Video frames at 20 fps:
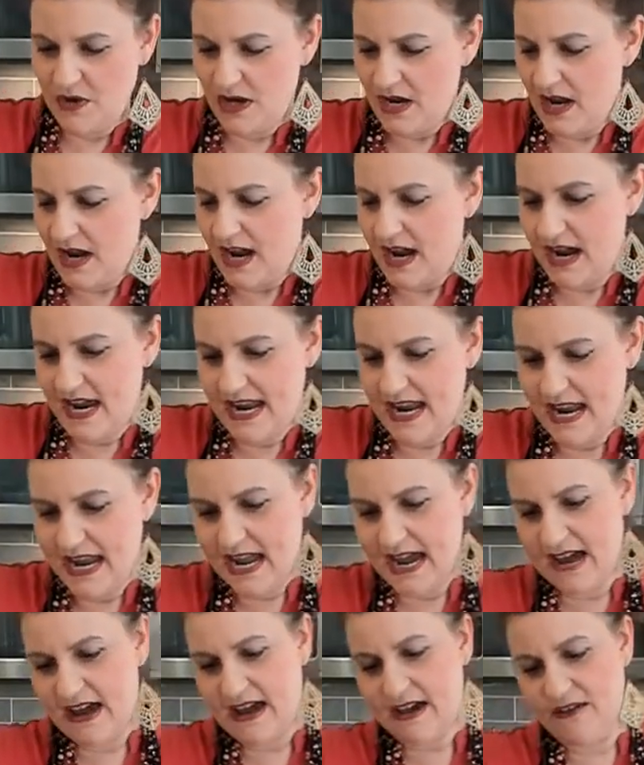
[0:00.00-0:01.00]
I
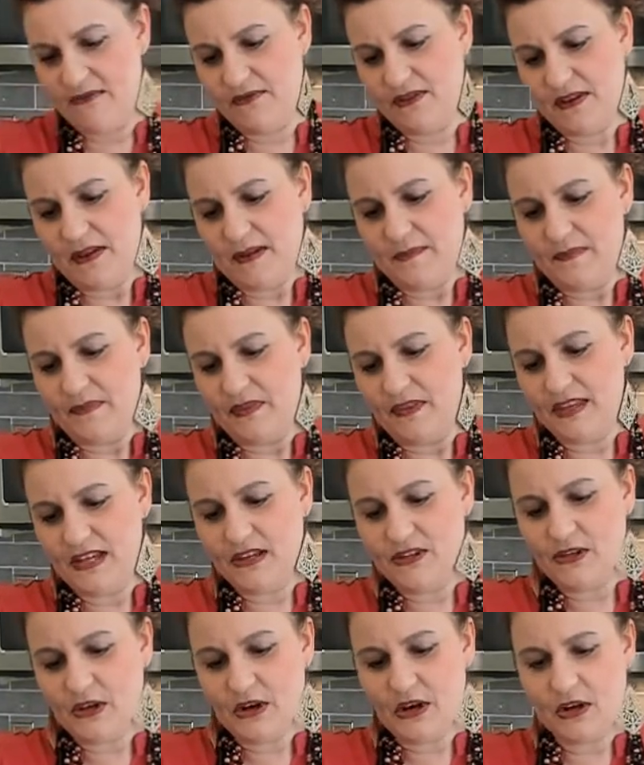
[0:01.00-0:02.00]
have These
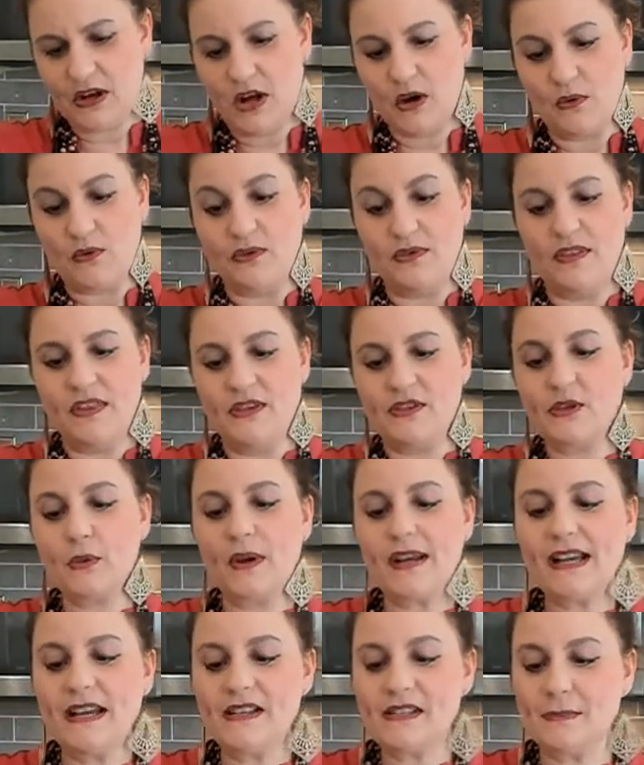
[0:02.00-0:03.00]
are, oh, so I got
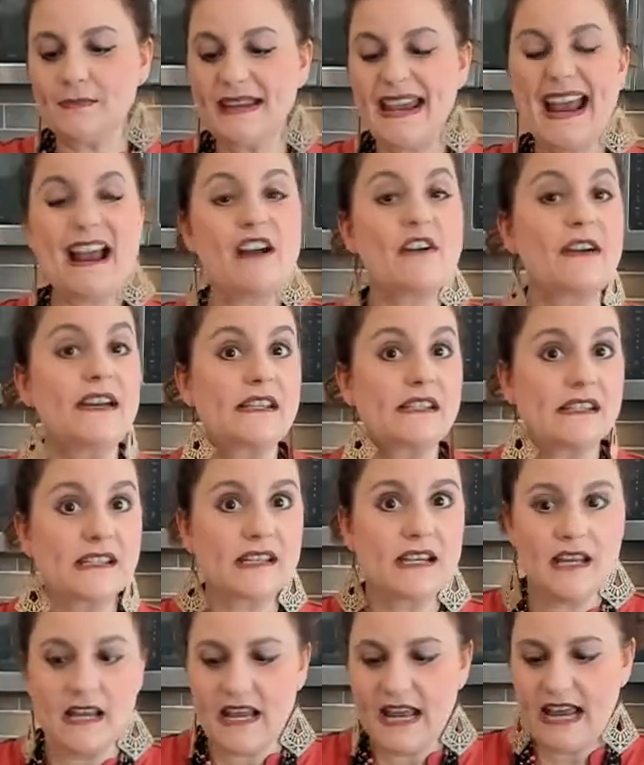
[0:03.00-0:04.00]
some carrots
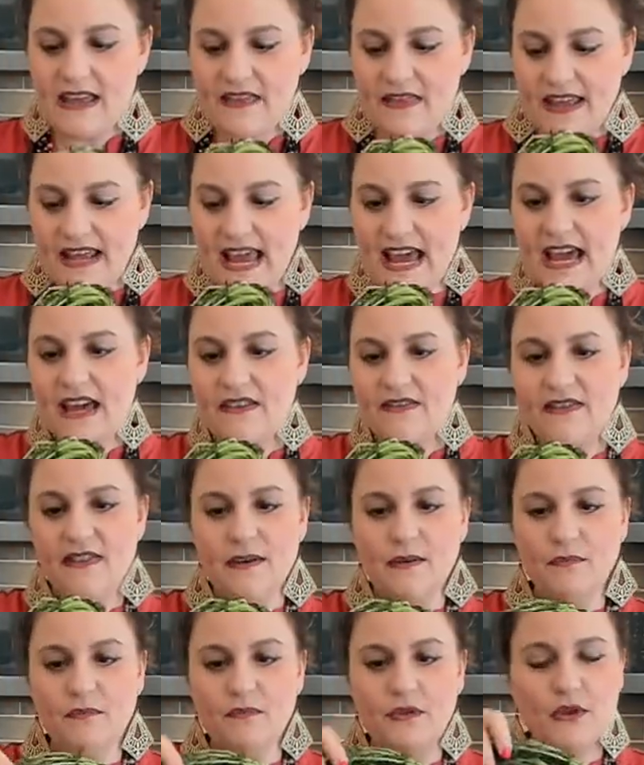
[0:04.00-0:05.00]
and they had
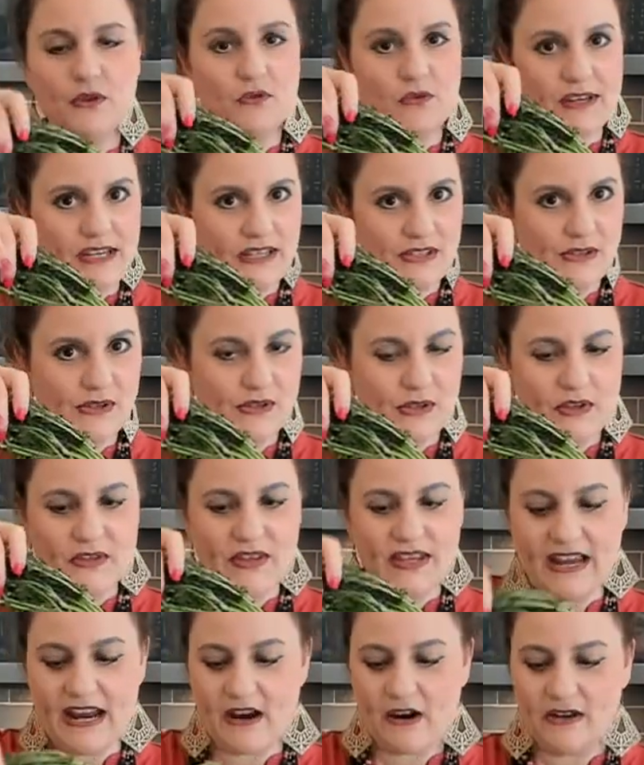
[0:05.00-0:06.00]
the greens on the
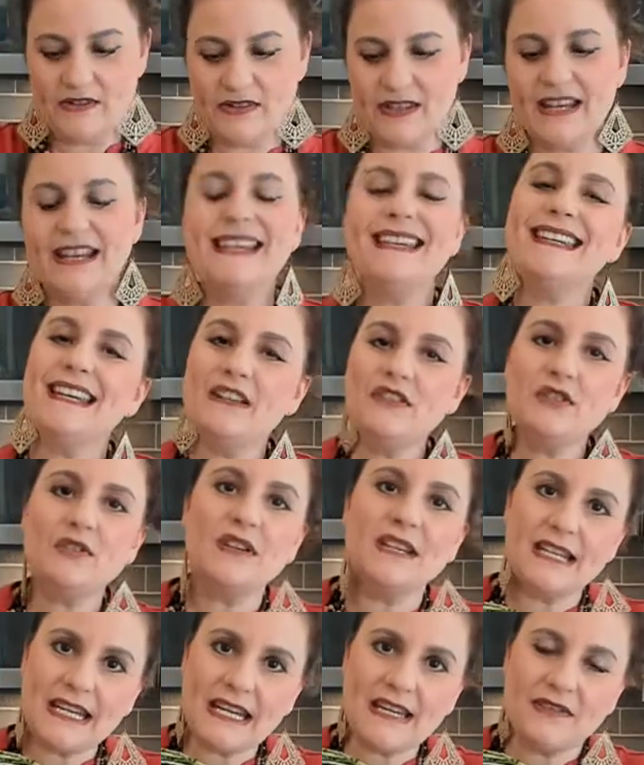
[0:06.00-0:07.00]
carrots. Yes, you can
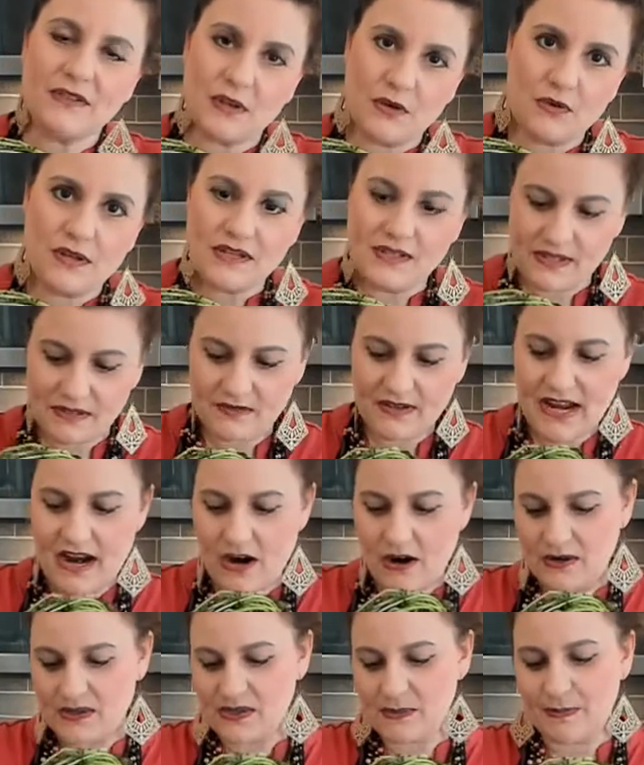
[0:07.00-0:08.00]
eat the greens of carrots,
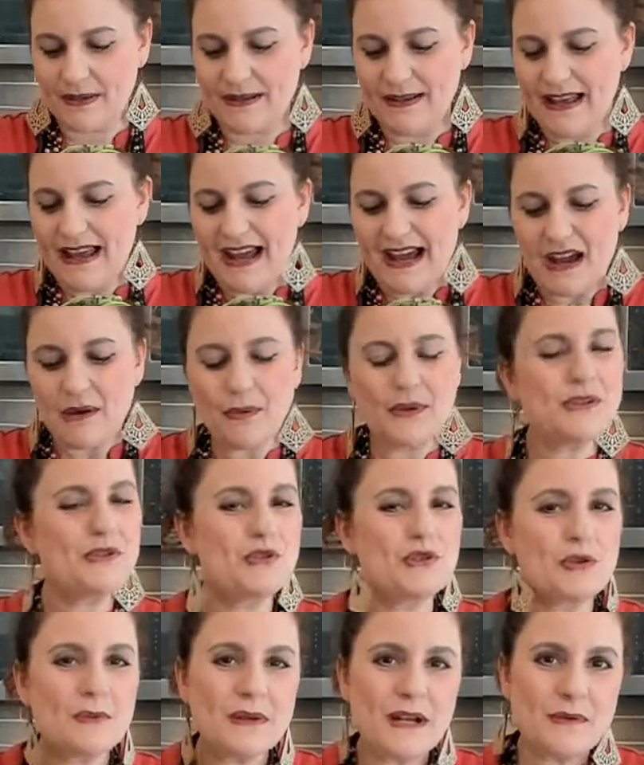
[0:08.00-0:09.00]
but I wasn't sure what
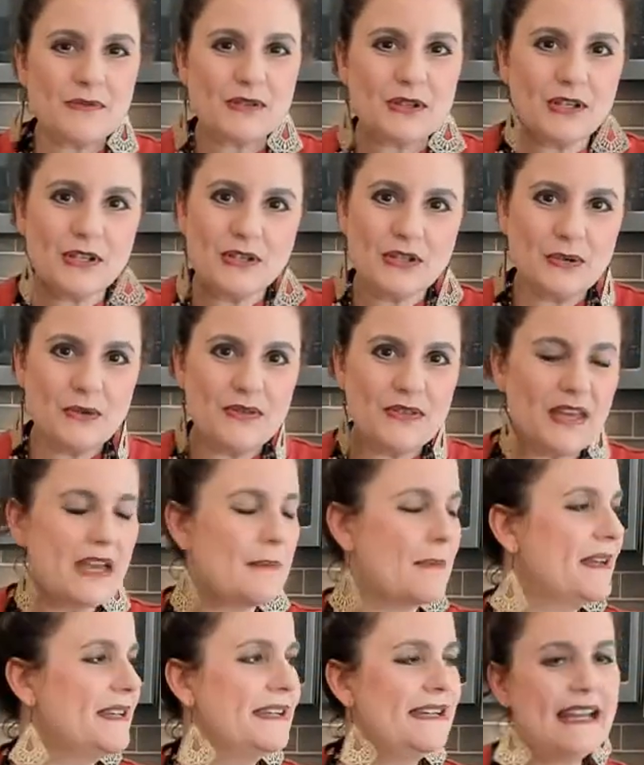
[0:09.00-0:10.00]
I was going to do with them. I
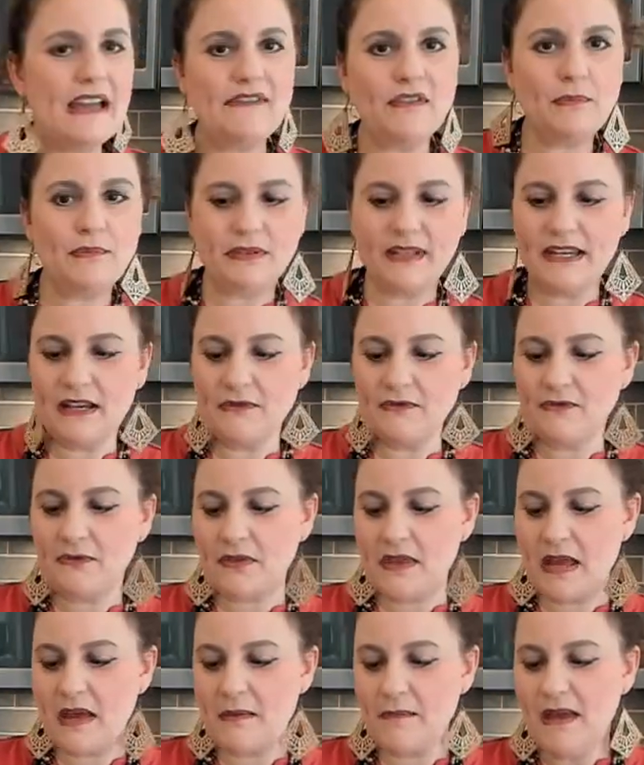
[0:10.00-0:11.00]
didn't have a plan for
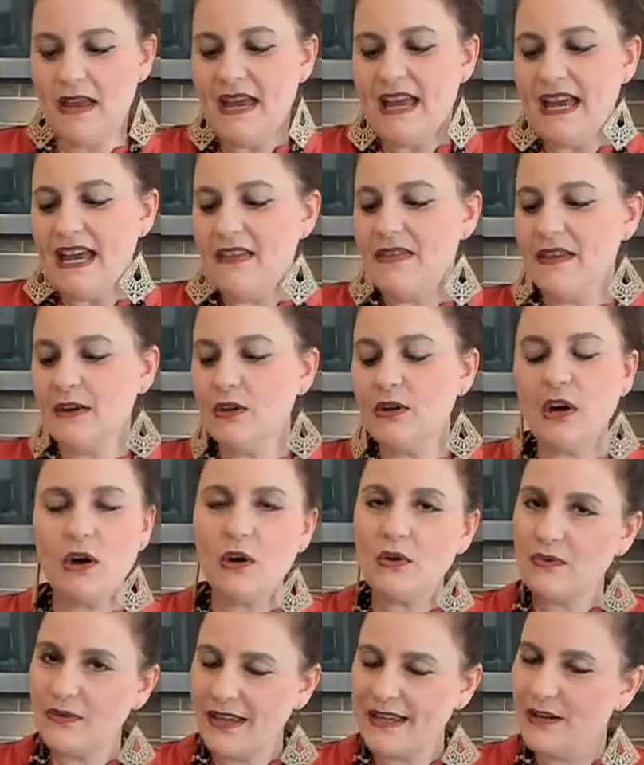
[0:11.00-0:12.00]
them, and
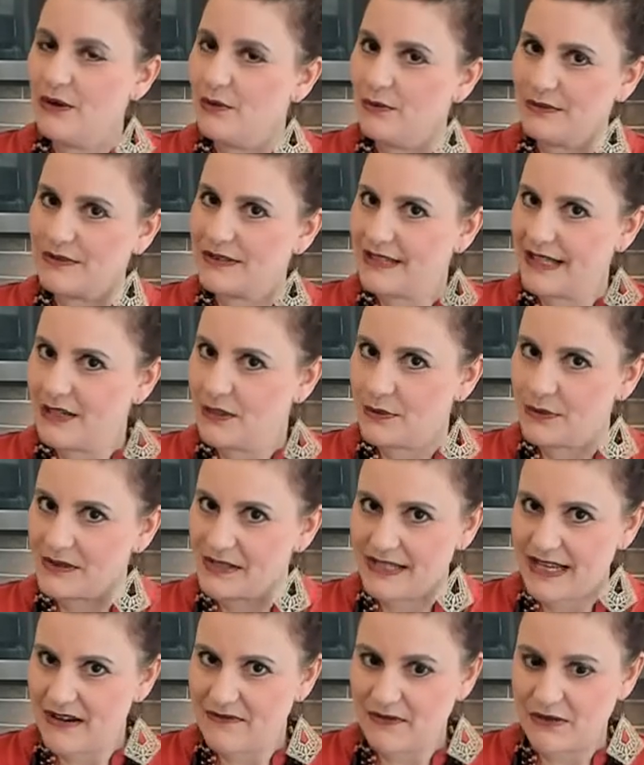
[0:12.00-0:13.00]
they don't stay
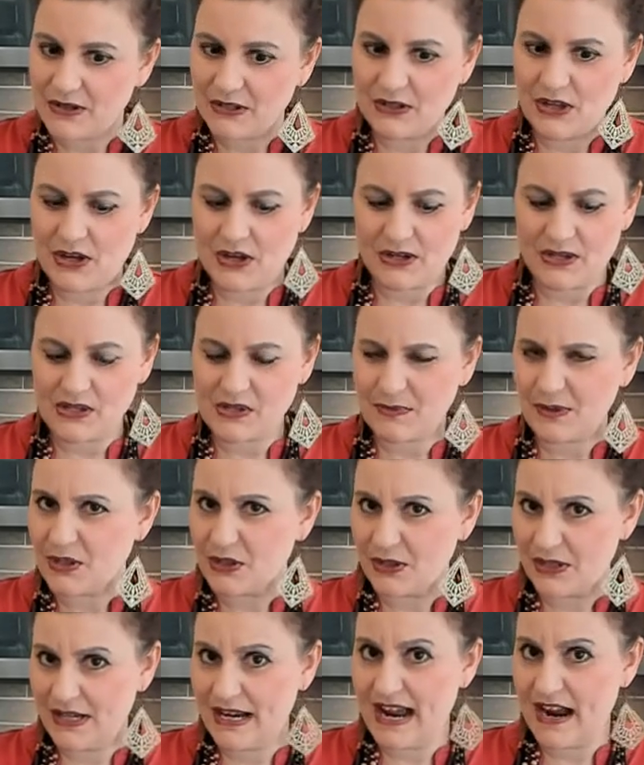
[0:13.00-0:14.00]
very long, especially
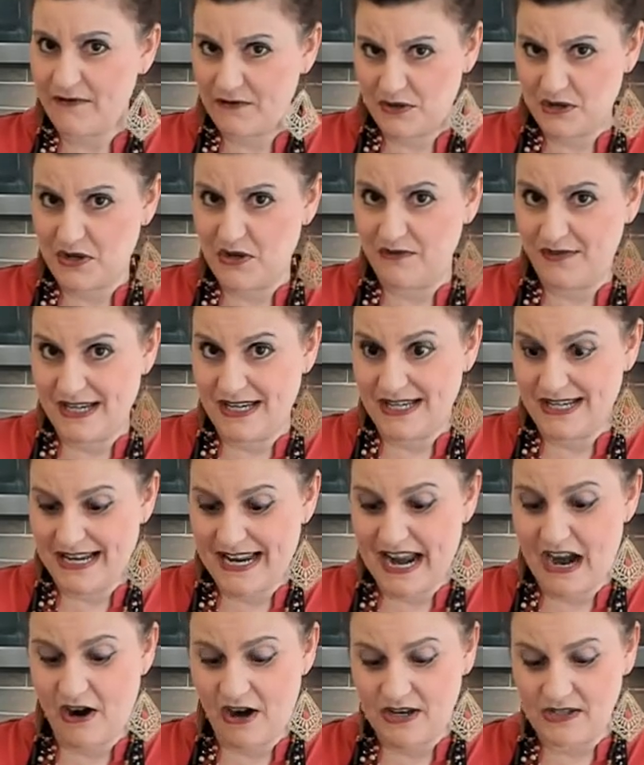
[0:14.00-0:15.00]
after you've eaten the
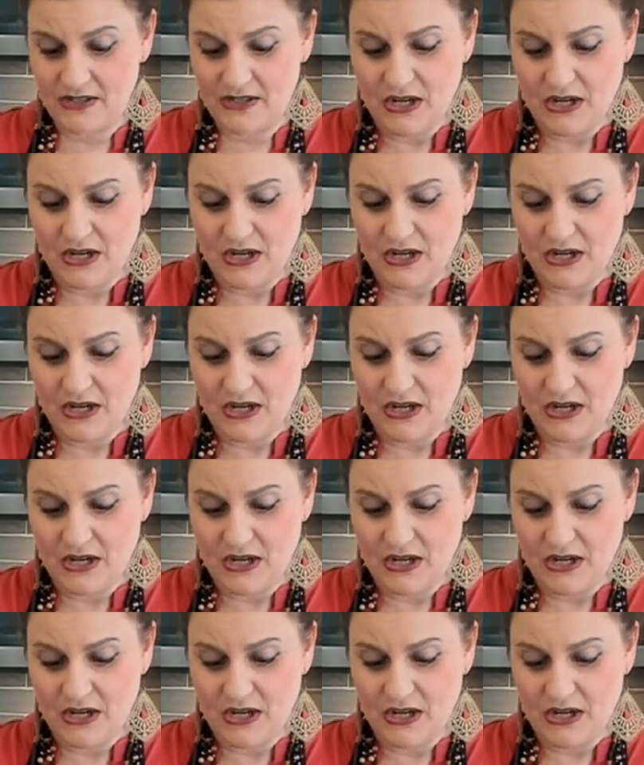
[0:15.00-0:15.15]
carrots.